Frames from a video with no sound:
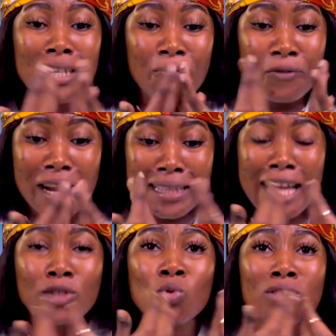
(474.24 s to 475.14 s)
different.
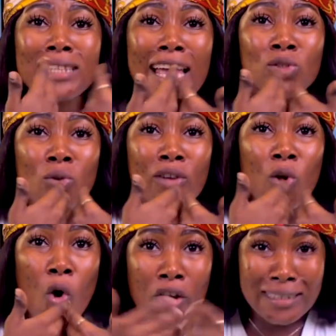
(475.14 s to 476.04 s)
They are two sides of a
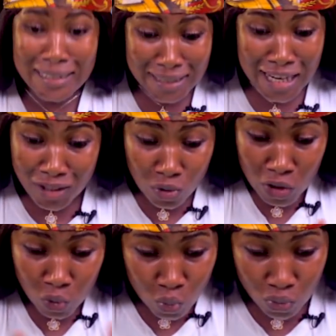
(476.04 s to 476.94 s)
coin.
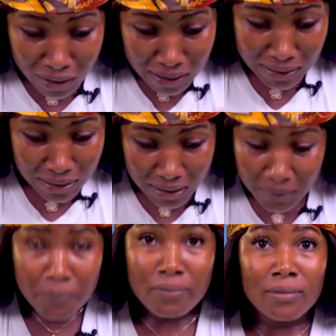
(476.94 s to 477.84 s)
These two things.
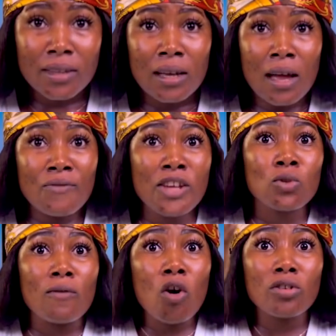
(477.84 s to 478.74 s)

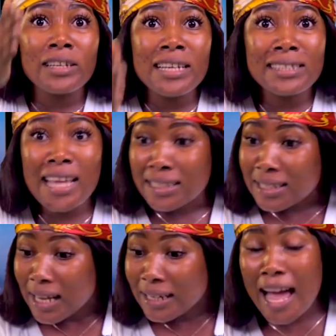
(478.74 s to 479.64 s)
First of all,
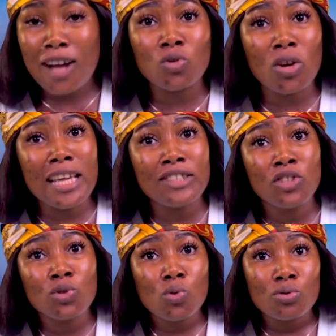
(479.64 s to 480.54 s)
Christians, they acknowledge
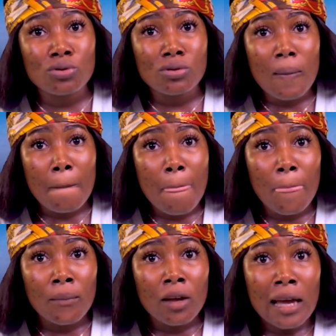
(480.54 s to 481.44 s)
Jesus.
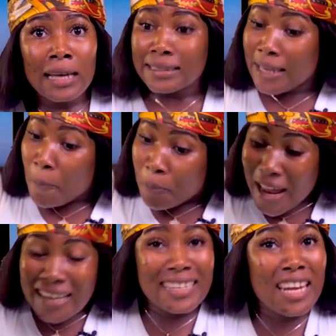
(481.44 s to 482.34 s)
They
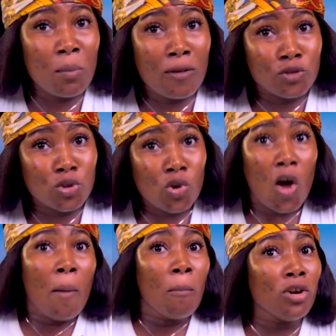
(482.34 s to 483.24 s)
pray in the name of Jesus.
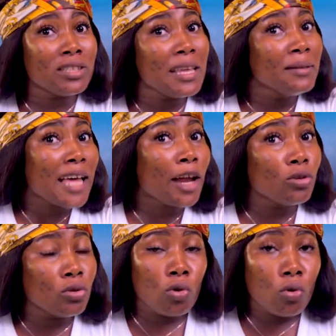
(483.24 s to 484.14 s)
Muslims, I
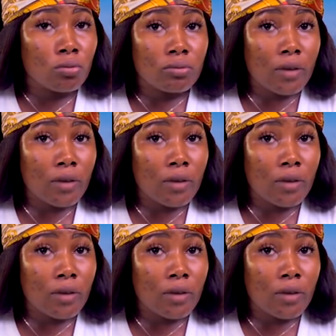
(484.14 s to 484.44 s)
don't know.